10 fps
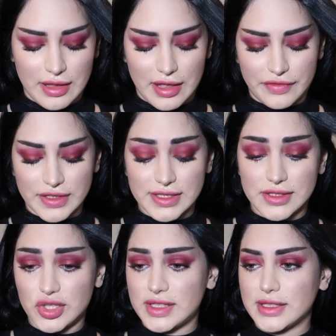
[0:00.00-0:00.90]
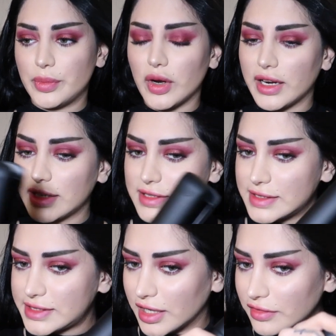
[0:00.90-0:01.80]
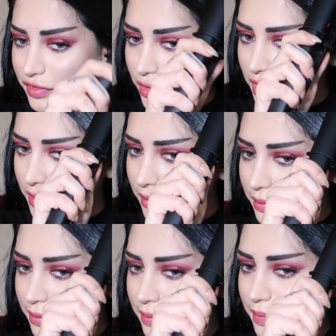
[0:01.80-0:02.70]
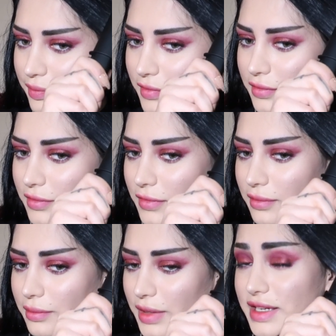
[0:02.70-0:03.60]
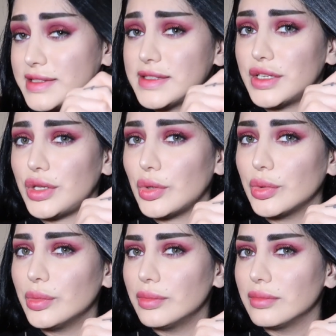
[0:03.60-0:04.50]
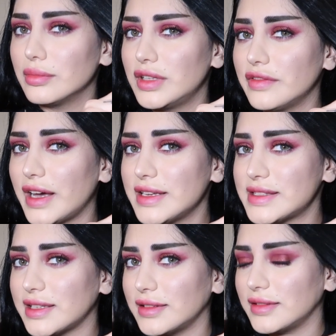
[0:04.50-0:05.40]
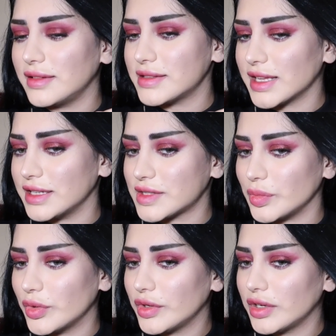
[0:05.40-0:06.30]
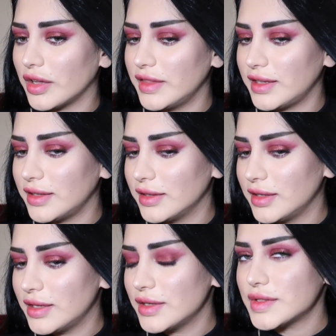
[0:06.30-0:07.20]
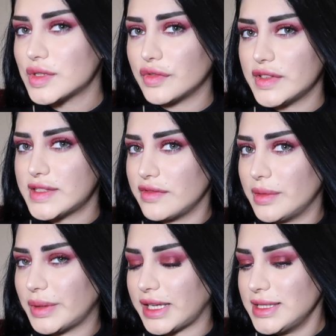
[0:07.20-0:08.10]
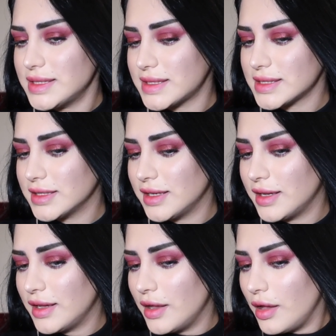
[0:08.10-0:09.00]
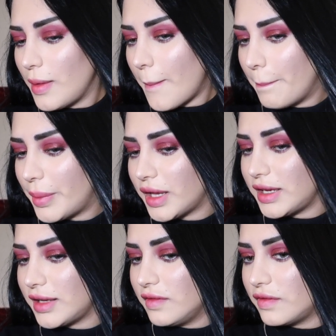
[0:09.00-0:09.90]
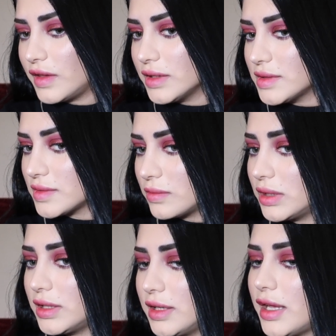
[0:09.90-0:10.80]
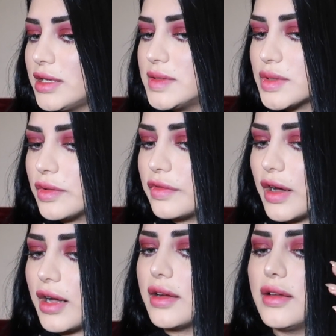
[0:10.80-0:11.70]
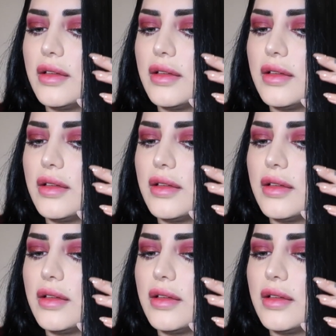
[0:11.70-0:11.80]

if it's just the product itself or because it's a new device and it's kind of smoother on the surface of the plates. But it feels really nice so far.